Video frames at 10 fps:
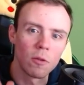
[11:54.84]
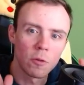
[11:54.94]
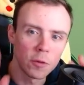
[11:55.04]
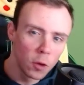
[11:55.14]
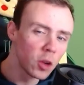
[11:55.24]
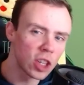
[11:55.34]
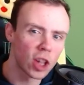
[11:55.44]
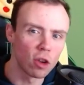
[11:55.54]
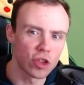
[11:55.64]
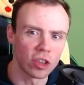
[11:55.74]
full
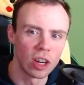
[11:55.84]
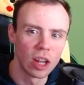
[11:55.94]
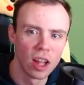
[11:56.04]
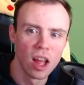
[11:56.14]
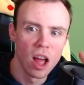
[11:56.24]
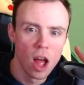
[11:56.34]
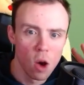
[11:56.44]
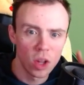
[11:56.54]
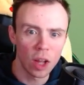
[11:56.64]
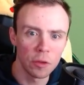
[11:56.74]
disclosure,
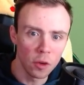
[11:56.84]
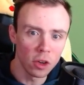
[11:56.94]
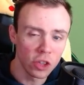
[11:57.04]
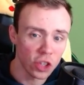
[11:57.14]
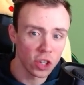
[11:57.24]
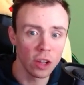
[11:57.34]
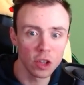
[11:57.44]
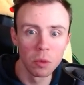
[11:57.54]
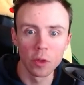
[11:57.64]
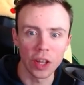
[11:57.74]
when I first saw this
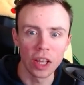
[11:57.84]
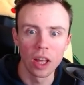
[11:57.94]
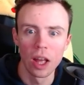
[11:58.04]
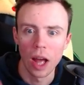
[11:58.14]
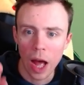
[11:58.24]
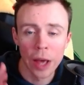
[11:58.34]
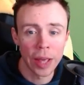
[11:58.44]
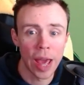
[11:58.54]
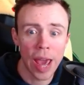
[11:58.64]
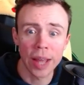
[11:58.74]
movie, I
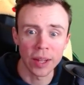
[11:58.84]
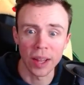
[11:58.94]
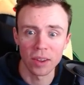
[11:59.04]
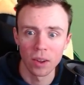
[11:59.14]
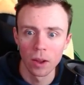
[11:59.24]
hated it.